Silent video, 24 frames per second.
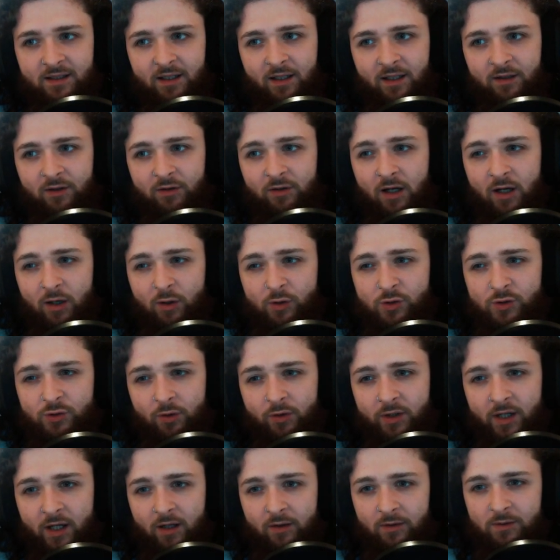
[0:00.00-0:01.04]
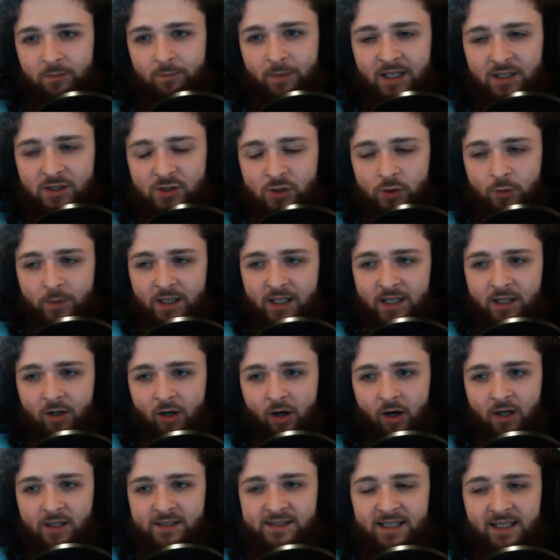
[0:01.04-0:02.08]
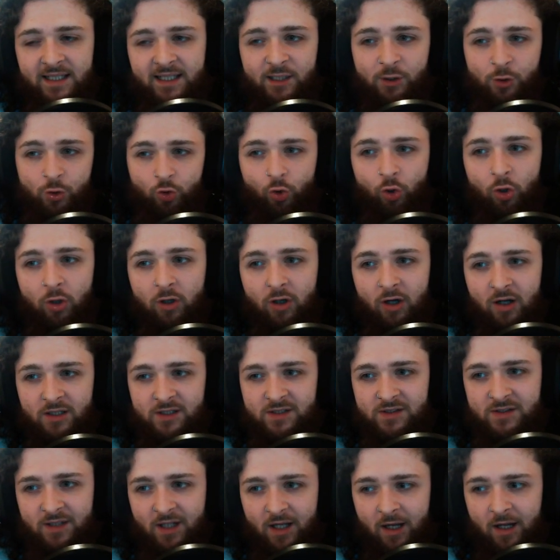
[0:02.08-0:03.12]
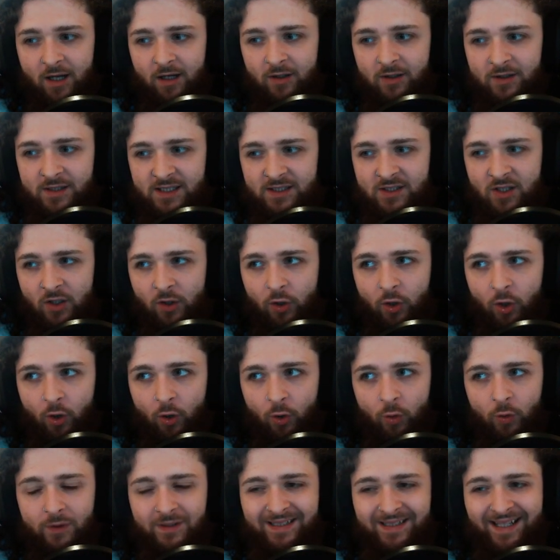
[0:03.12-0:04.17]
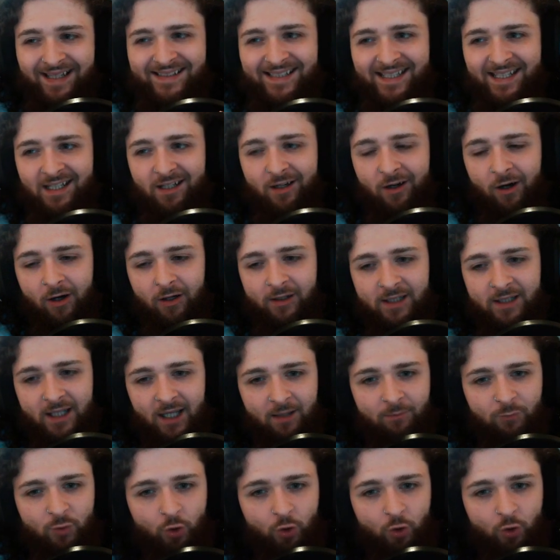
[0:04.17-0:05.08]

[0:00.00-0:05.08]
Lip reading: I'll scroll down. Making too many cards that let you draw cards, because it's a low density card game.